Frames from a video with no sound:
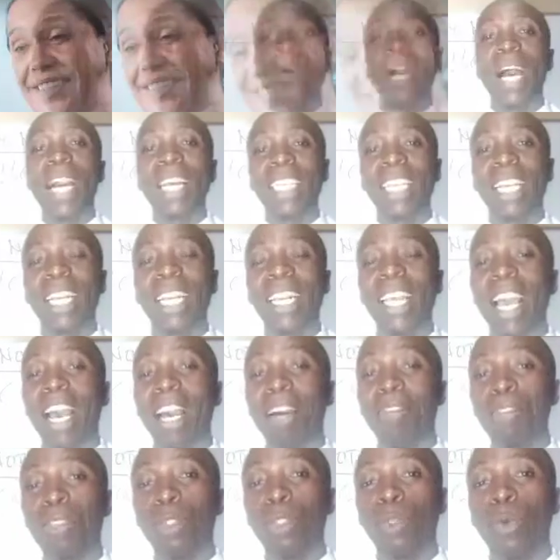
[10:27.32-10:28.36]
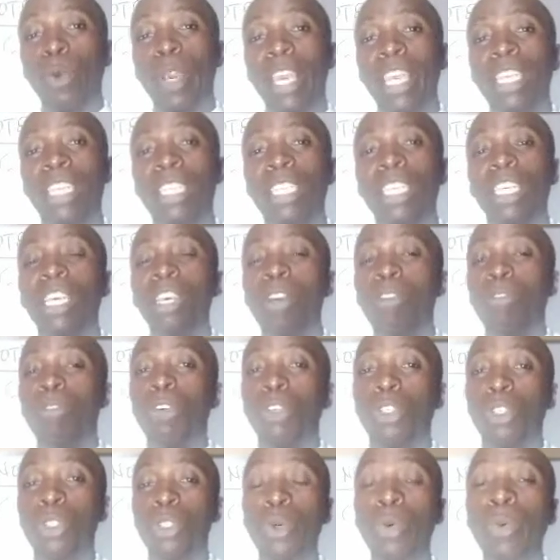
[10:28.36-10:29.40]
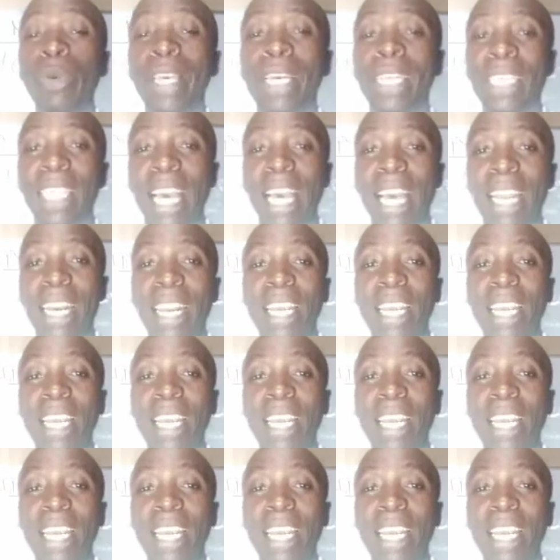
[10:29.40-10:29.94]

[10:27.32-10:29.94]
You actually have to wait for 2 weeks